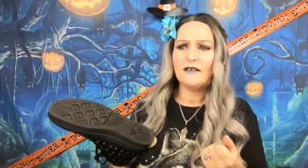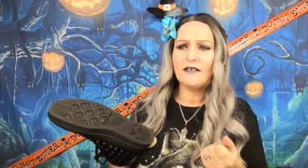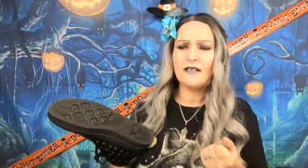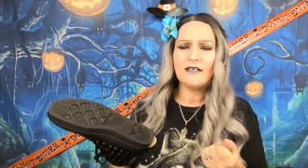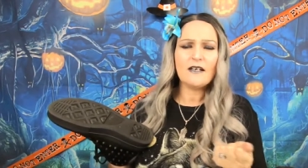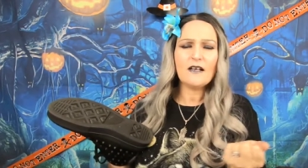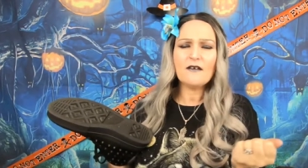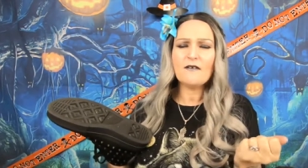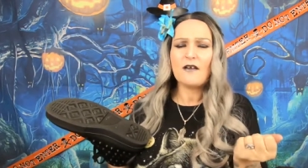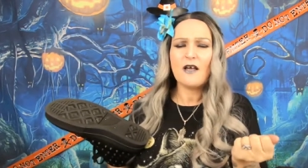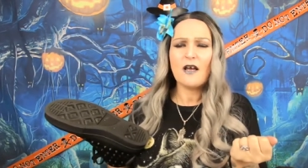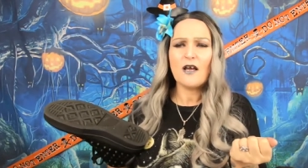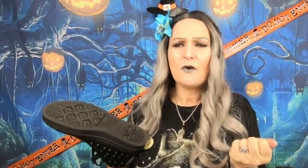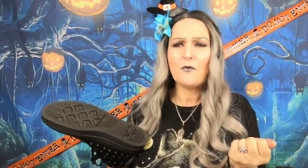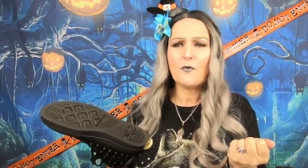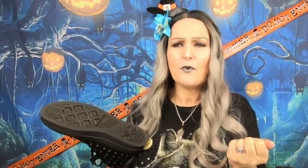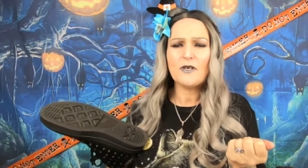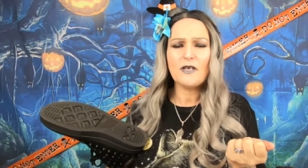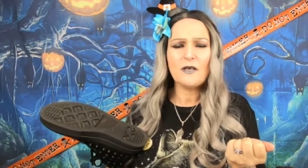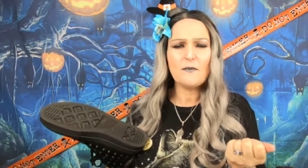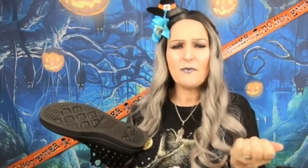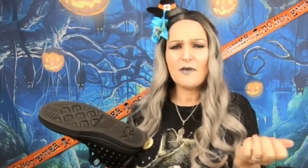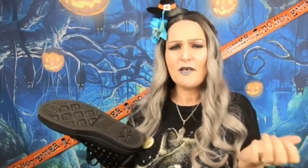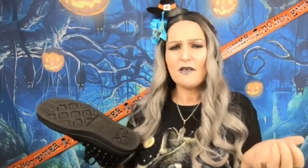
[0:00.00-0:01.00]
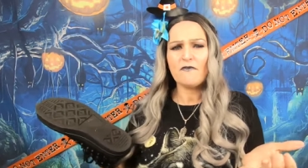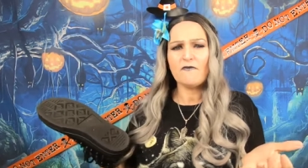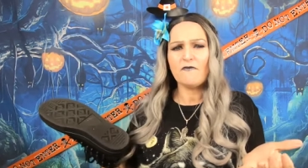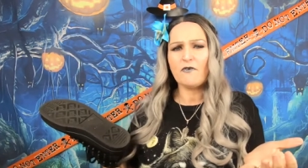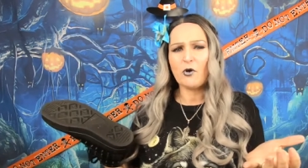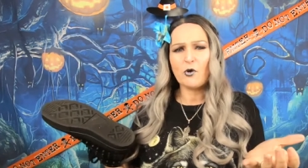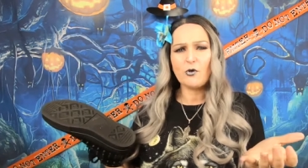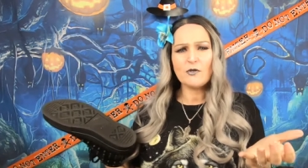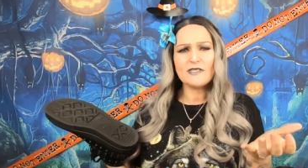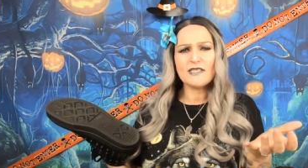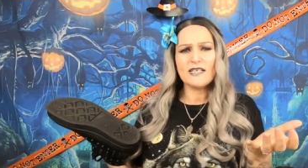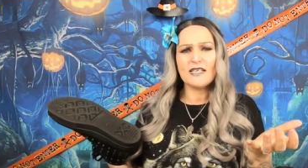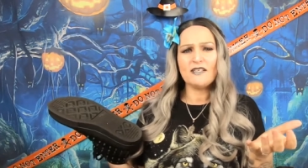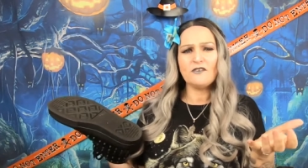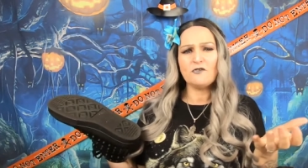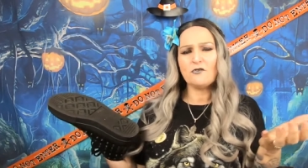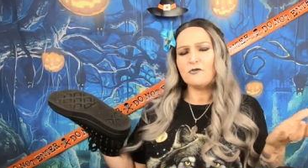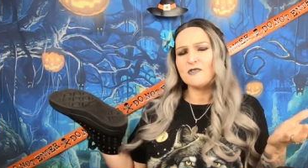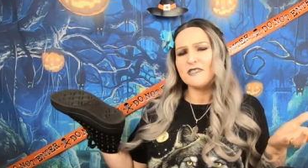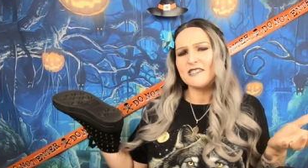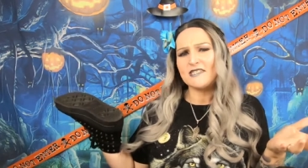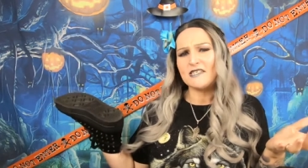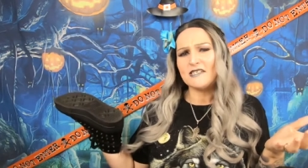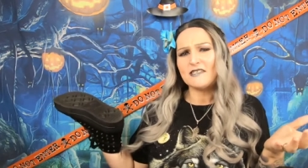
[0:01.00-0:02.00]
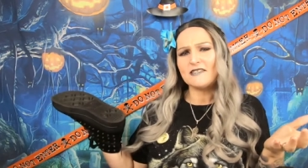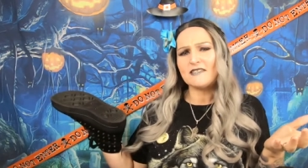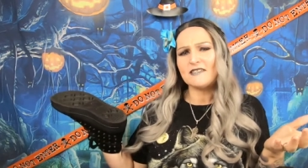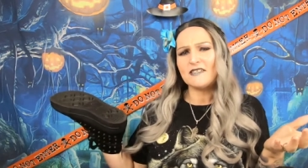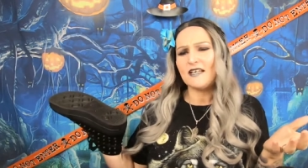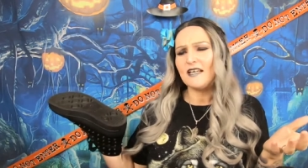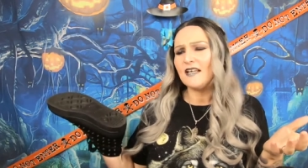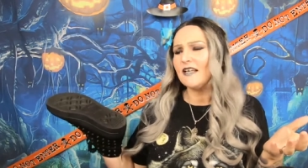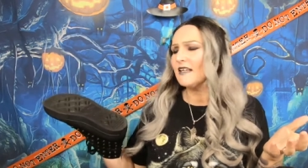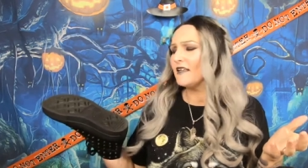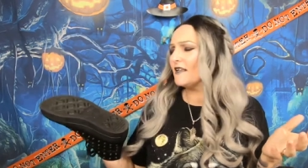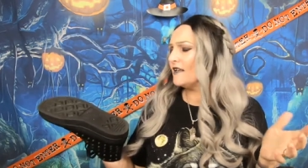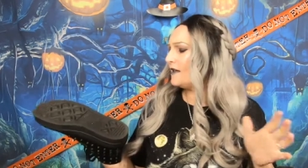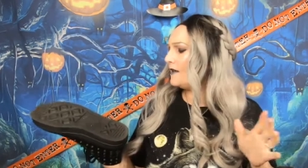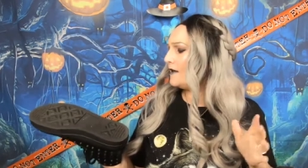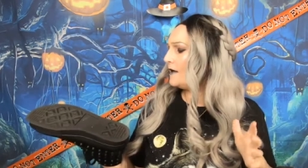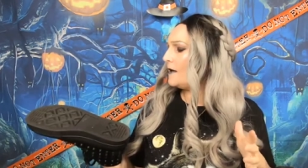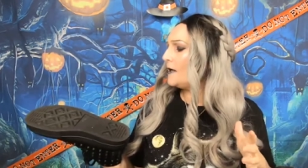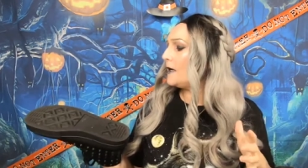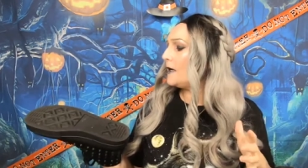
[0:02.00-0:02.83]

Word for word: I don't know, would it be a fourteen or a sixteen?